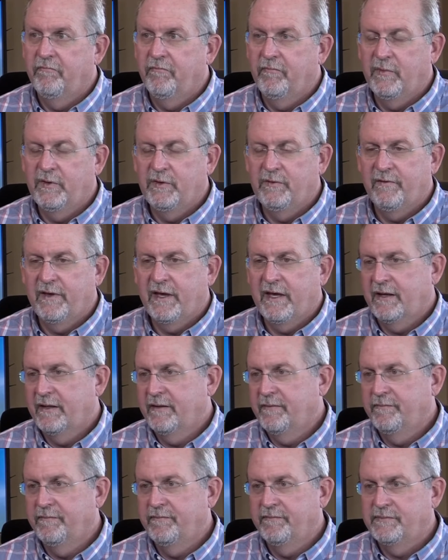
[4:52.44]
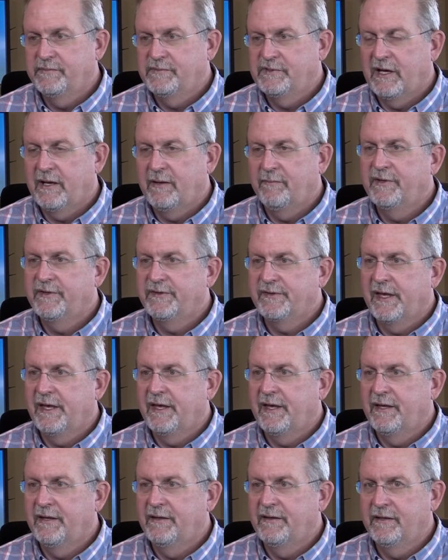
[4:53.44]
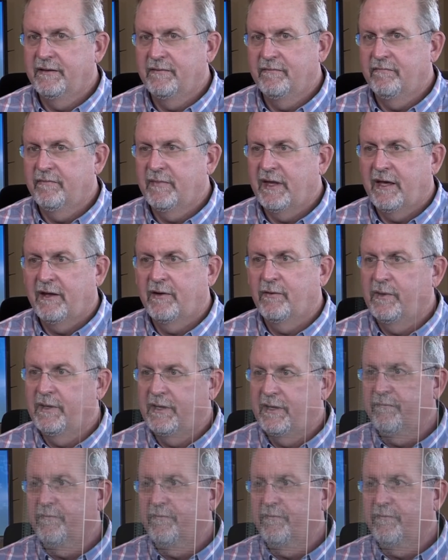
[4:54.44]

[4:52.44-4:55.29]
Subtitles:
You've got a job designed, and how do we